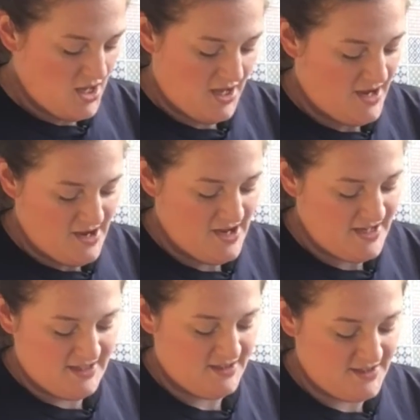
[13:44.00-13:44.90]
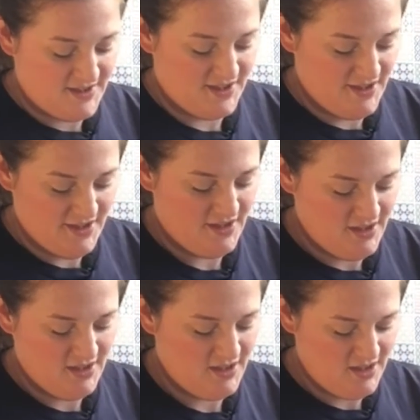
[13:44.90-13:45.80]
its
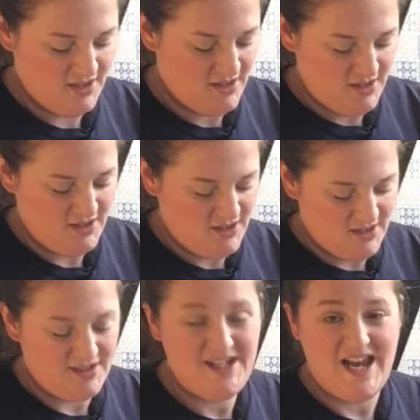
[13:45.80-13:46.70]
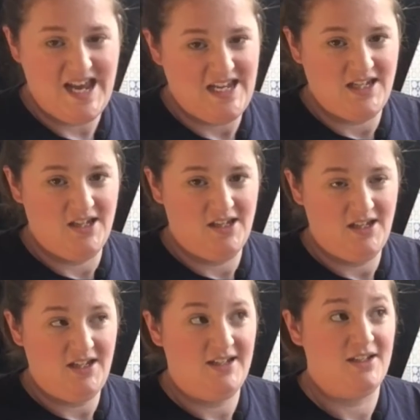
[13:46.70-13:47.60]
day
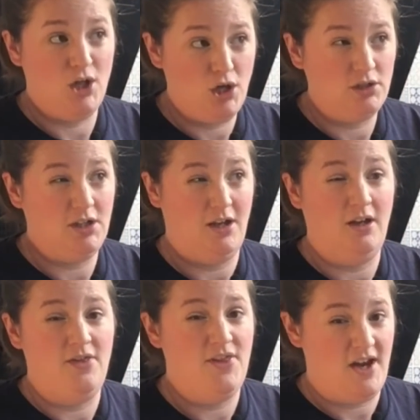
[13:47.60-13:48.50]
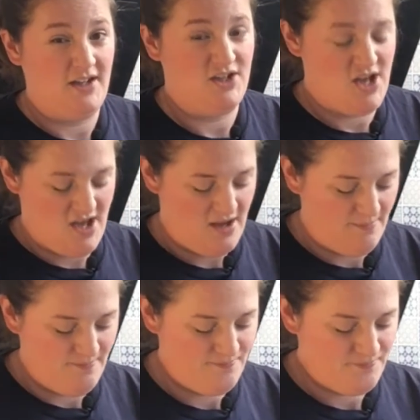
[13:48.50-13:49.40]
is longer than its year.
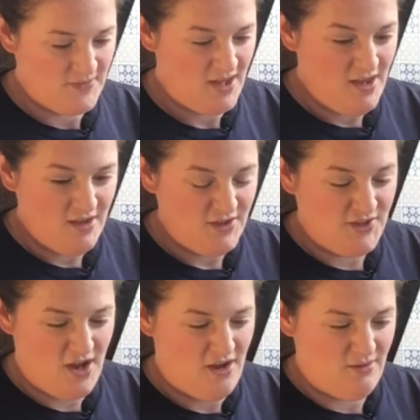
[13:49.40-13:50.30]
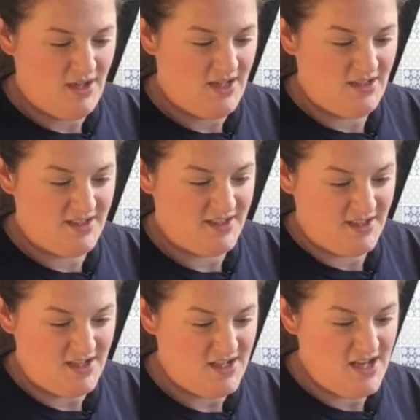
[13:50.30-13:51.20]
So its
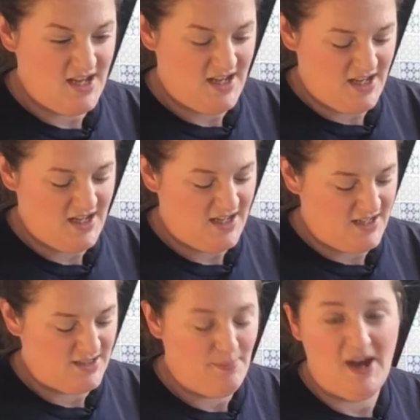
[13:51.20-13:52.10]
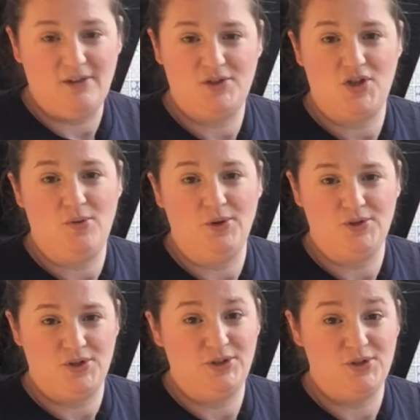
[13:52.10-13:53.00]
year is about
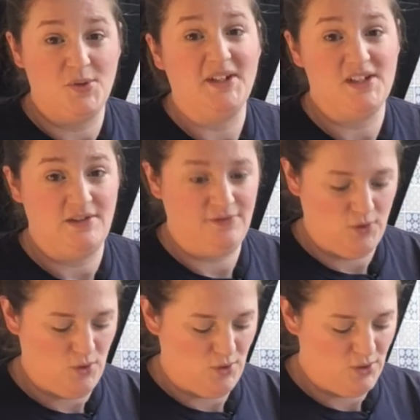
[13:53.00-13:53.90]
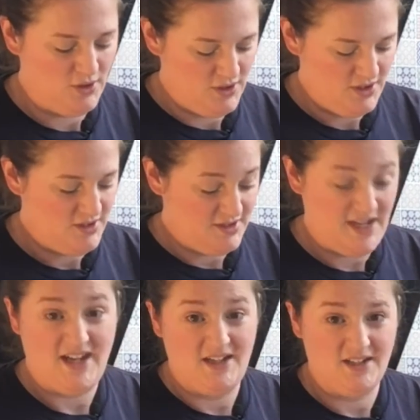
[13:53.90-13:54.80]
224
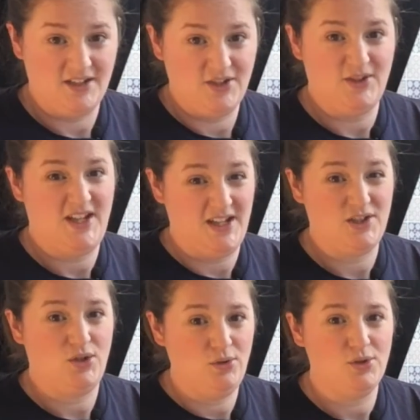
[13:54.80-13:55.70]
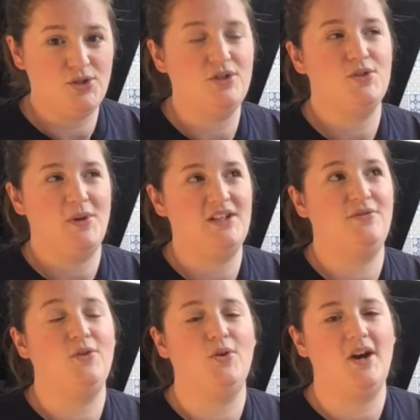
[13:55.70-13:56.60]
days. So it takes
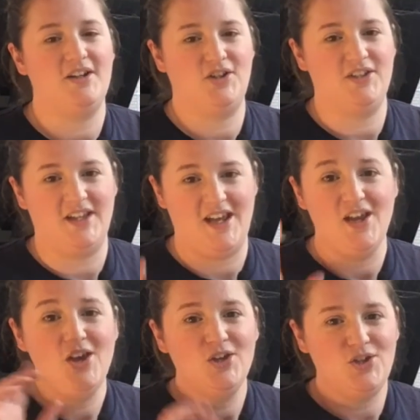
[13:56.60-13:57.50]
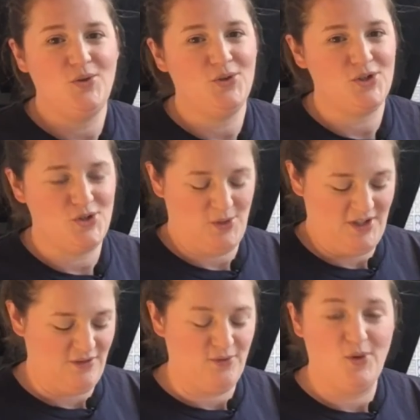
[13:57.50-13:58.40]

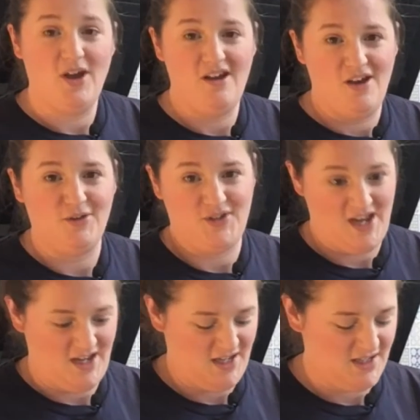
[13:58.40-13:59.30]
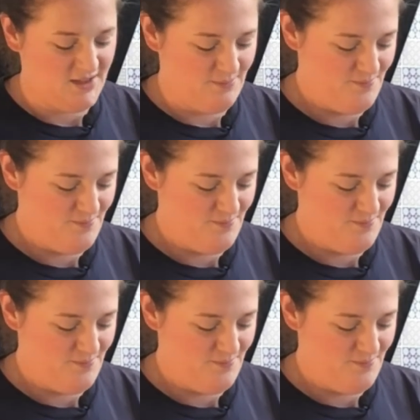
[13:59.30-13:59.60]
224 Earth days